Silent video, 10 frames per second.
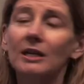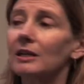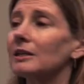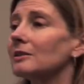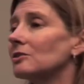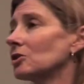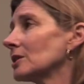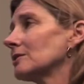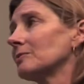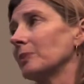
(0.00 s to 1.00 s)
it is
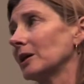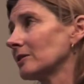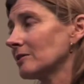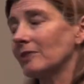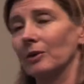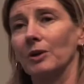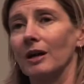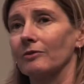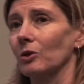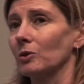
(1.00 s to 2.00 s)
just imperative that we
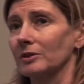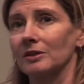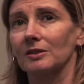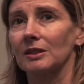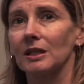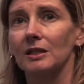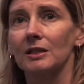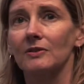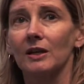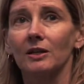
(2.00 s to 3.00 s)
have Goal 16
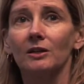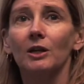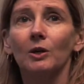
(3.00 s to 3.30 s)
in there,